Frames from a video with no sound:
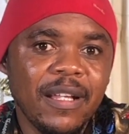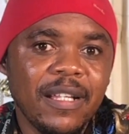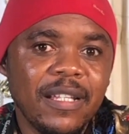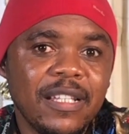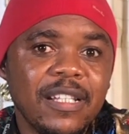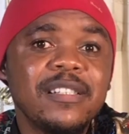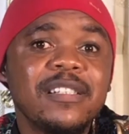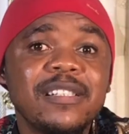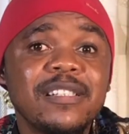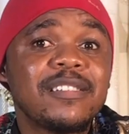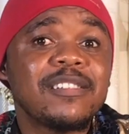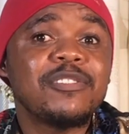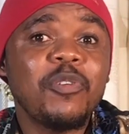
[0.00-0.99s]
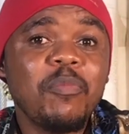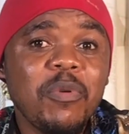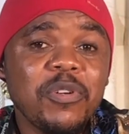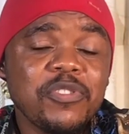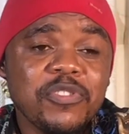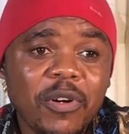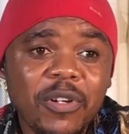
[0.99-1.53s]
The slow
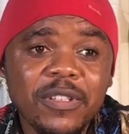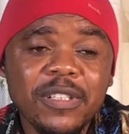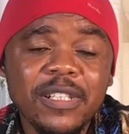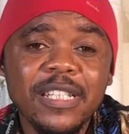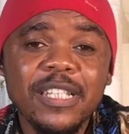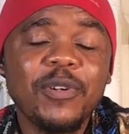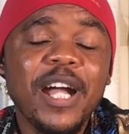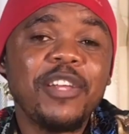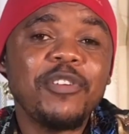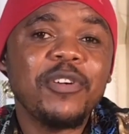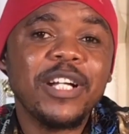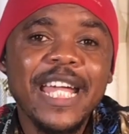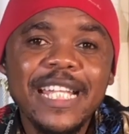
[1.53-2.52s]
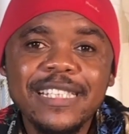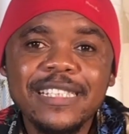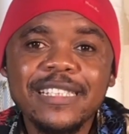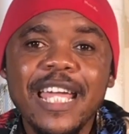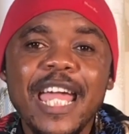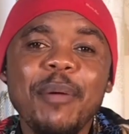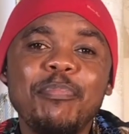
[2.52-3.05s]
motion, you cannot get
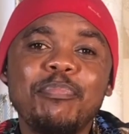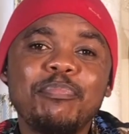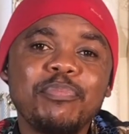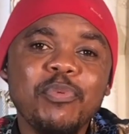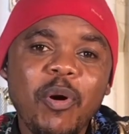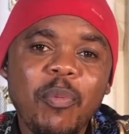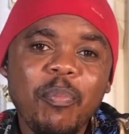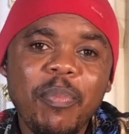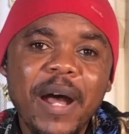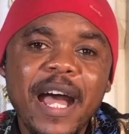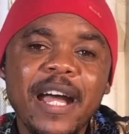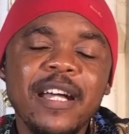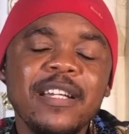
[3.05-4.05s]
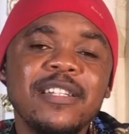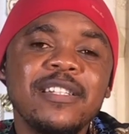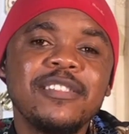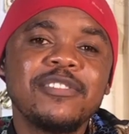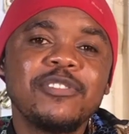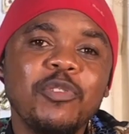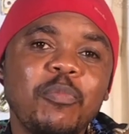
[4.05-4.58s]
a proper
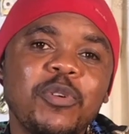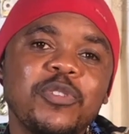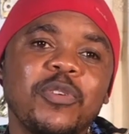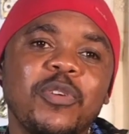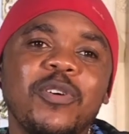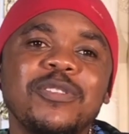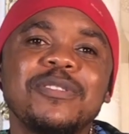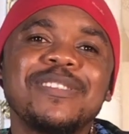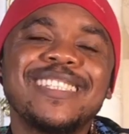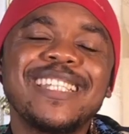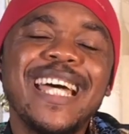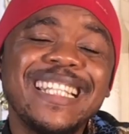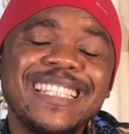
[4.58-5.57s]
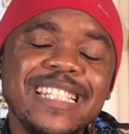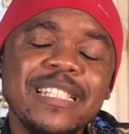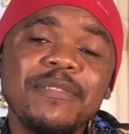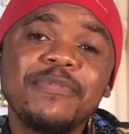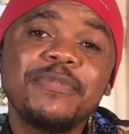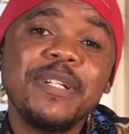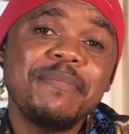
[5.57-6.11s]
slow motion or a certain
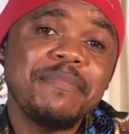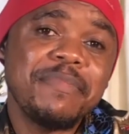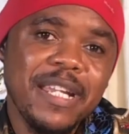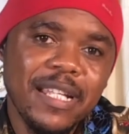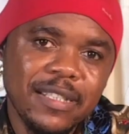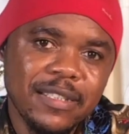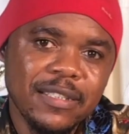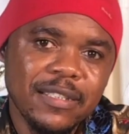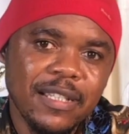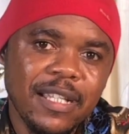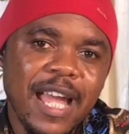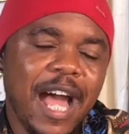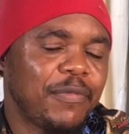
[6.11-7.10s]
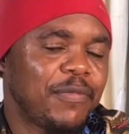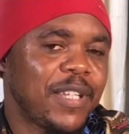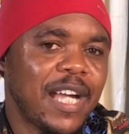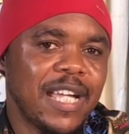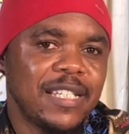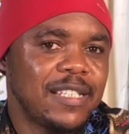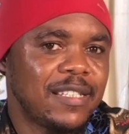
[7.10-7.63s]
frame rate after
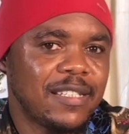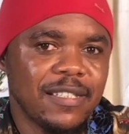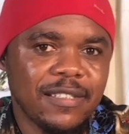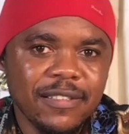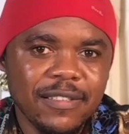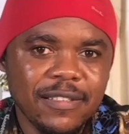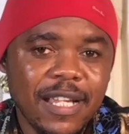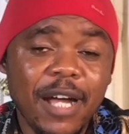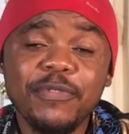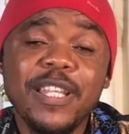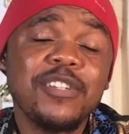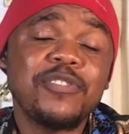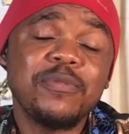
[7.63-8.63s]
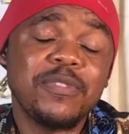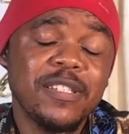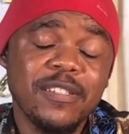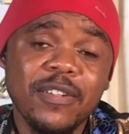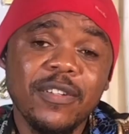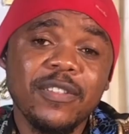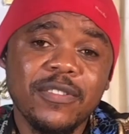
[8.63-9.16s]
editing, after shooting,
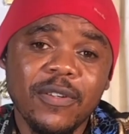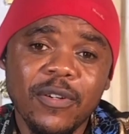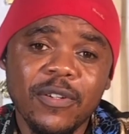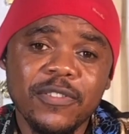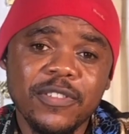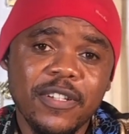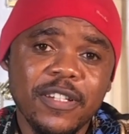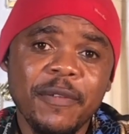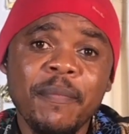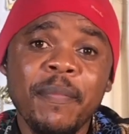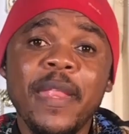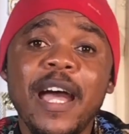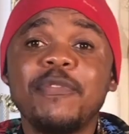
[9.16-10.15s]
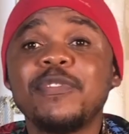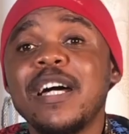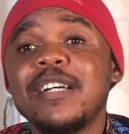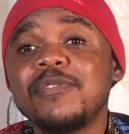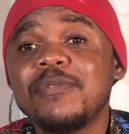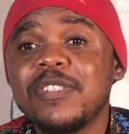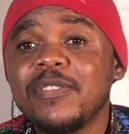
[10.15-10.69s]
sorry, after
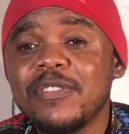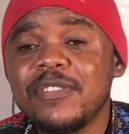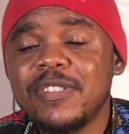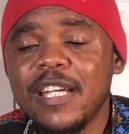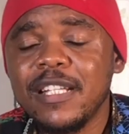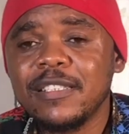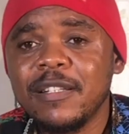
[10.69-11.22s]
shooting on set.